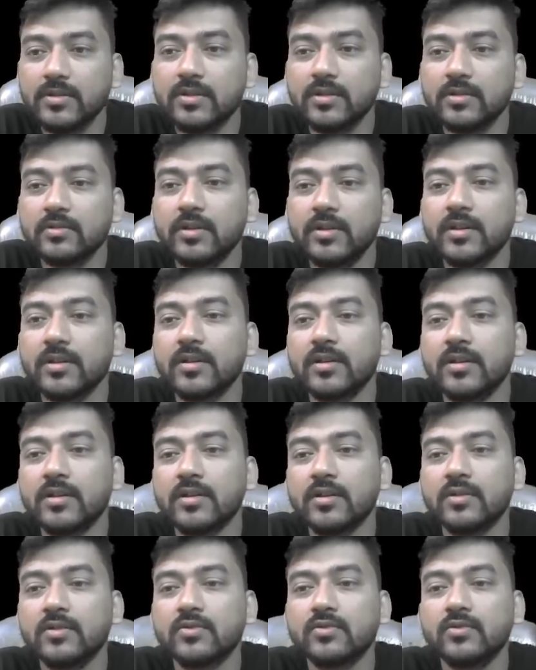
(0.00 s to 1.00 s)
Okay,
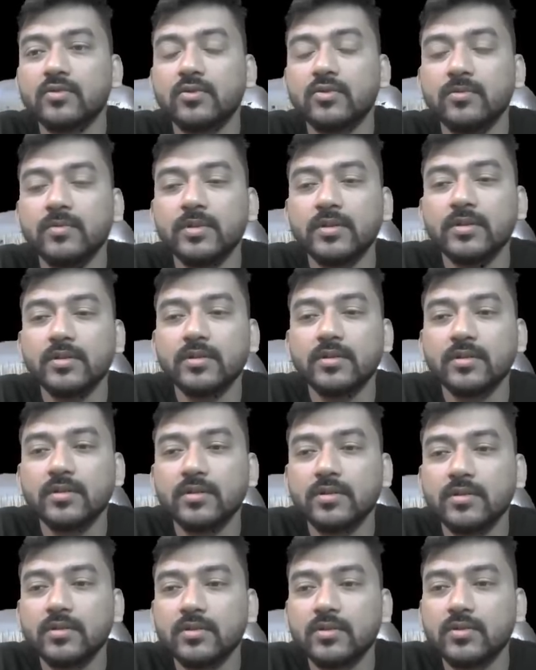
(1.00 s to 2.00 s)
so it will be
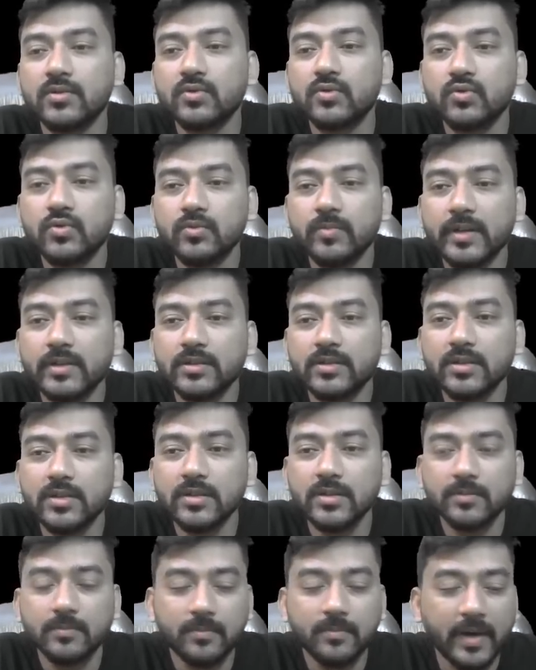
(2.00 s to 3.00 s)
2 by
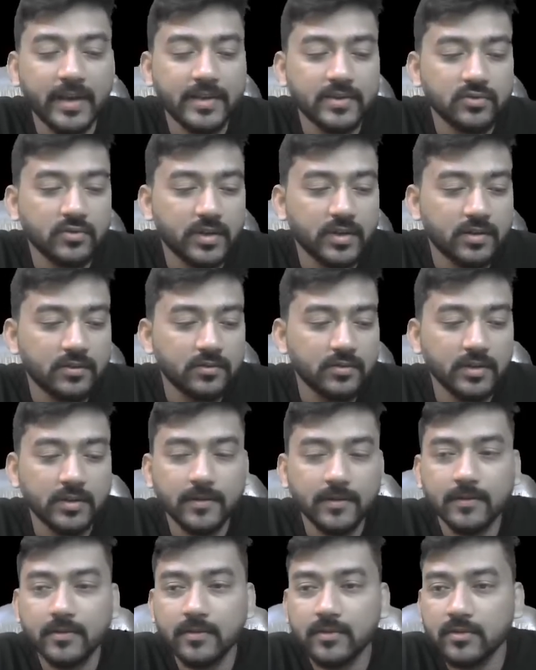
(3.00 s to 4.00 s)
3 pi square.
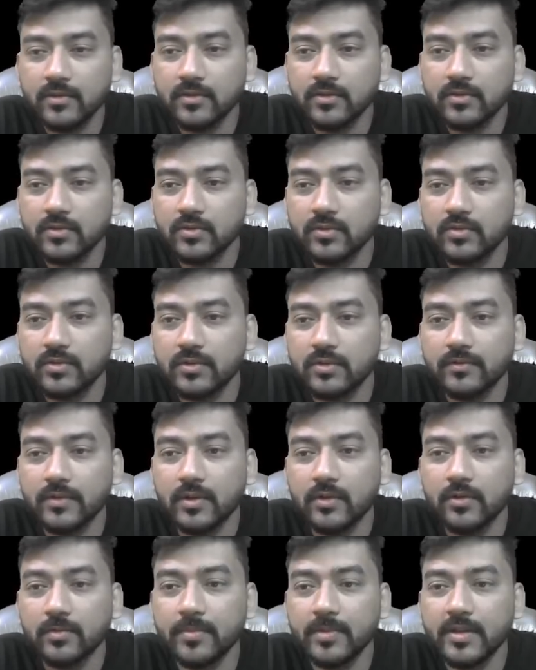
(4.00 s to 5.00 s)
Okay, so the
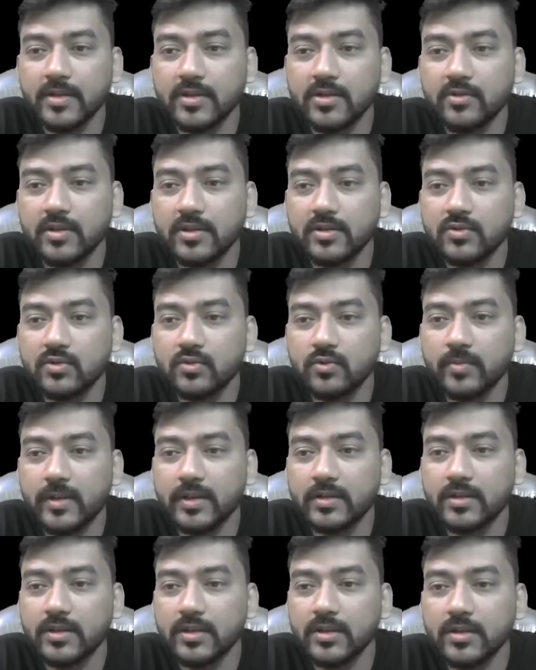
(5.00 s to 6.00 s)
value of a0 is 2
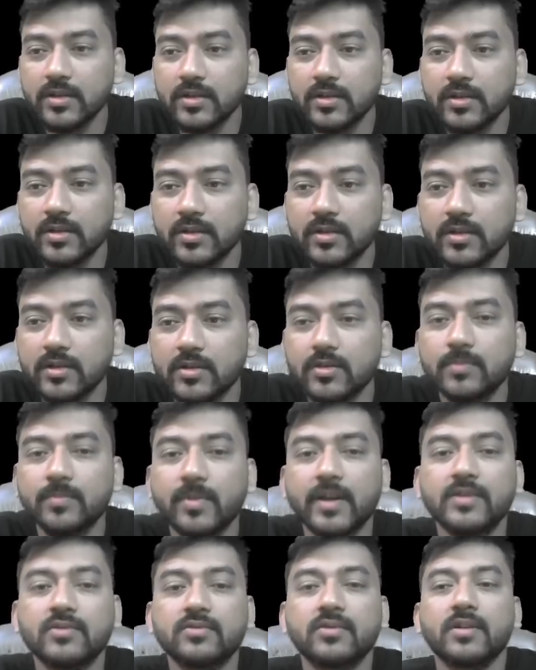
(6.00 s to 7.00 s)
by 3 into
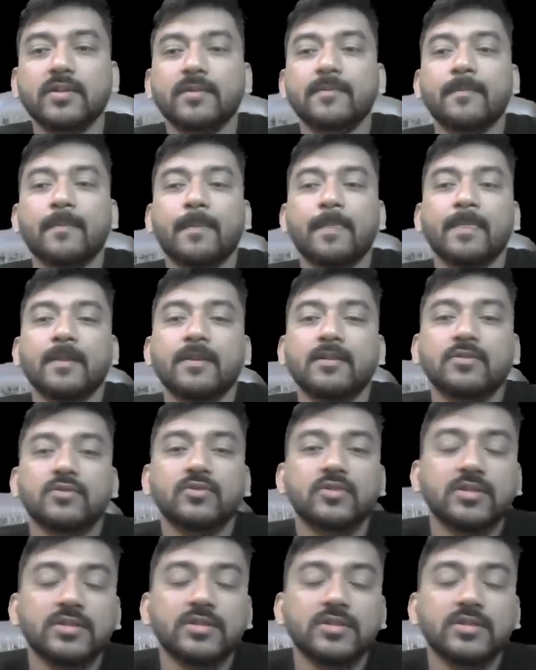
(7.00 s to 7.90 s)
pi square. So this is